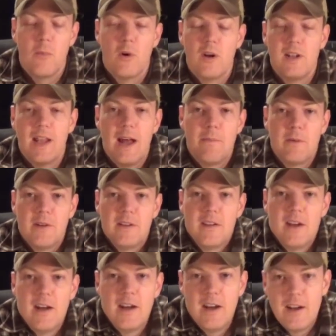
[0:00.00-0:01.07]
more elaborate
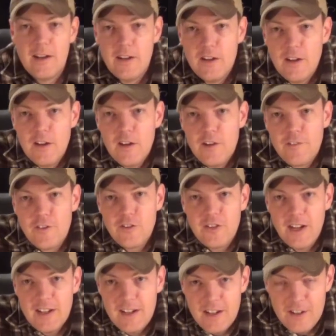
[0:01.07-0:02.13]
first
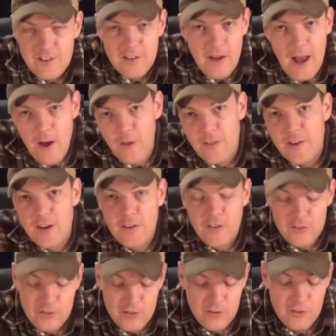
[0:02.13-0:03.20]
aid kits out there.
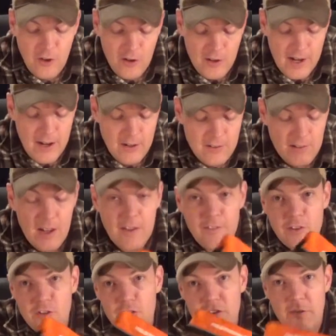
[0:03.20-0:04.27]
This has started out its life
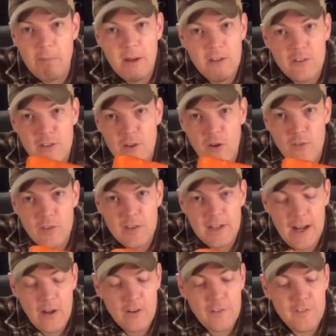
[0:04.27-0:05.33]
as just a basic
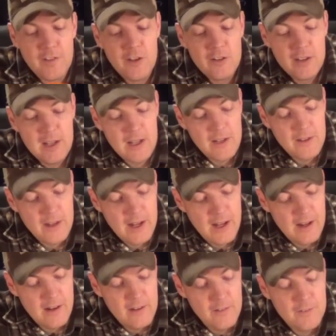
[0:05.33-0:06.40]
over-the-counter field kit that
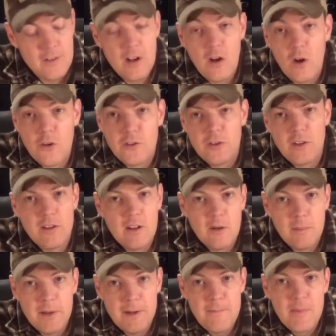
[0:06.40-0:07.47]
I have altered a
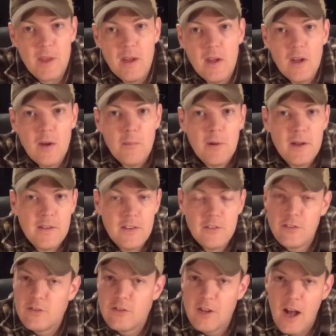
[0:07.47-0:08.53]
little bit, but
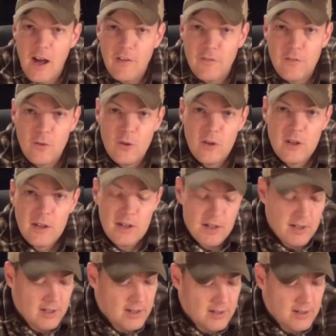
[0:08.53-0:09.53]
this is not for